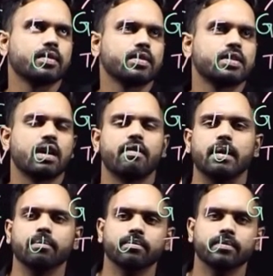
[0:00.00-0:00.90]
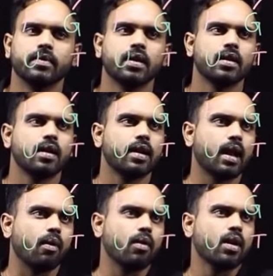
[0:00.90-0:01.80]
7.
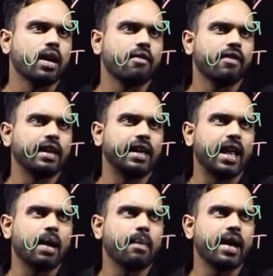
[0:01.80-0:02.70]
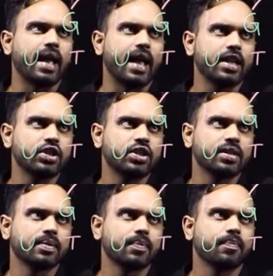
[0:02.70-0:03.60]
Now, if I take my H